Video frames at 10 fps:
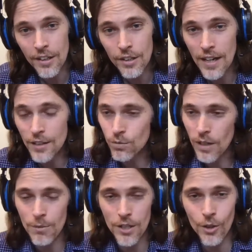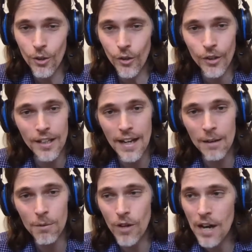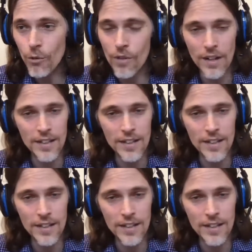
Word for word: that's, I mean, you're looking at, I mean, we've had